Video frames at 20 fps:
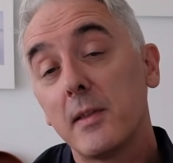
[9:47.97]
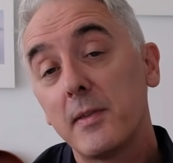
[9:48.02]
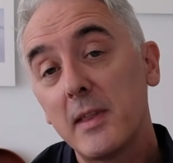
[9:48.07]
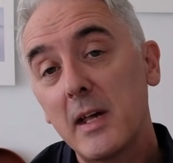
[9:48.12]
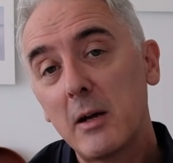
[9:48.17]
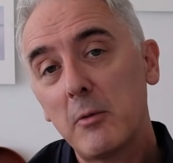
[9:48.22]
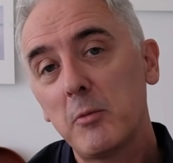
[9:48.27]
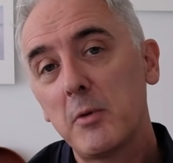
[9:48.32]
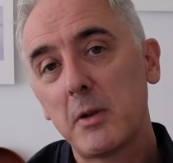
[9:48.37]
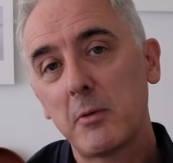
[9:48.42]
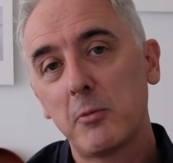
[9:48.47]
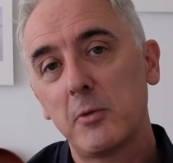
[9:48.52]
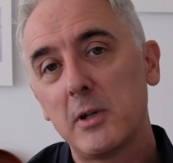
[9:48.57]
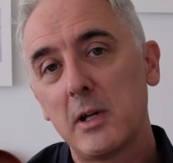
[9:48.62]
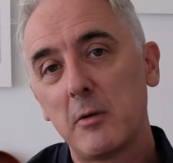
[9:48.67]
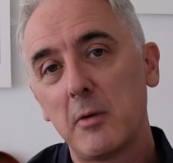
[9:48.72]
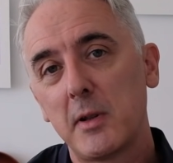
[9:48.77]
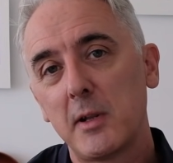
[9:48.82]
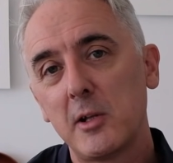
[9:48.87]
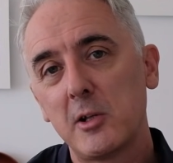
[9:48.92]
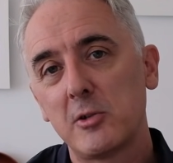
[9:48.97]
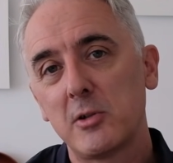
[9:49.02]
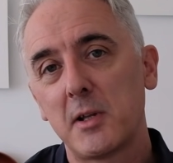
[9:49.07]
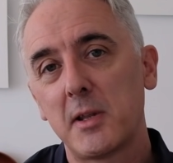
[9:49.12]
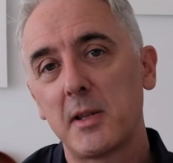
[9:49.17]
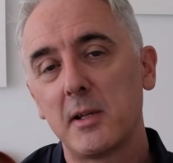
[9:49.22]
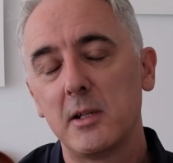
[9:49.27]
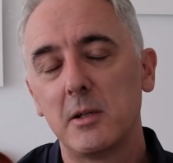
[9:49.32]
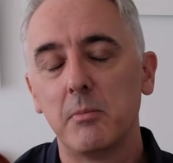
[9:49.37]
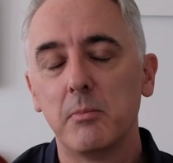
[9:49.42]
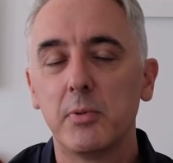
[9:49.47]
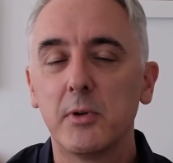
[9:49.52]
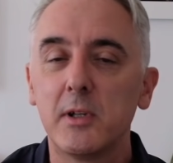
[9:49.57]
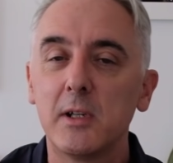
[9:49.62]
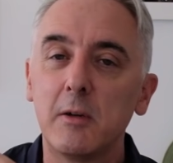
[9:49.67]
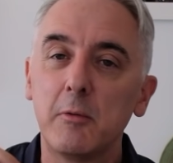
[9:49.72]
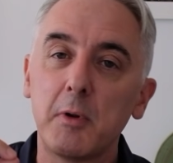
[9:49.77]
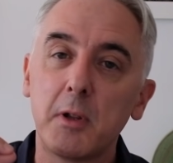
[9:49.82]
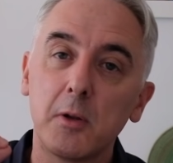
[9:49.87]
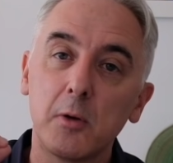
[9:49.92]
That was what I was interested in, but
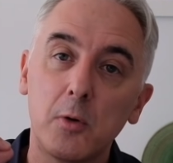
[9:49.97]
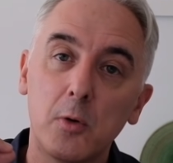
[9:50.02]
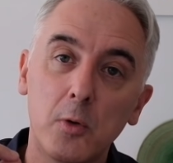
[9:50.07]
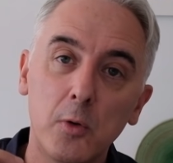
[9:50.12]
I was